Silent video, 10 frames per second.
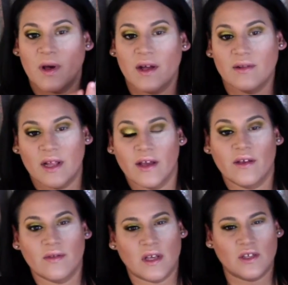but like
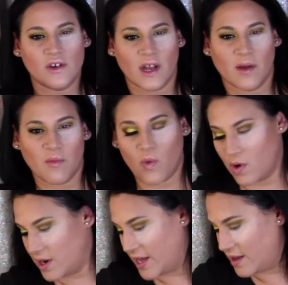these are like
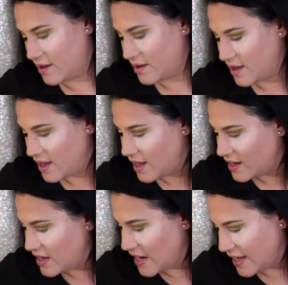more like
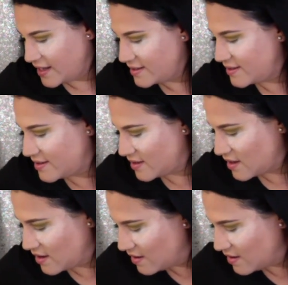nice,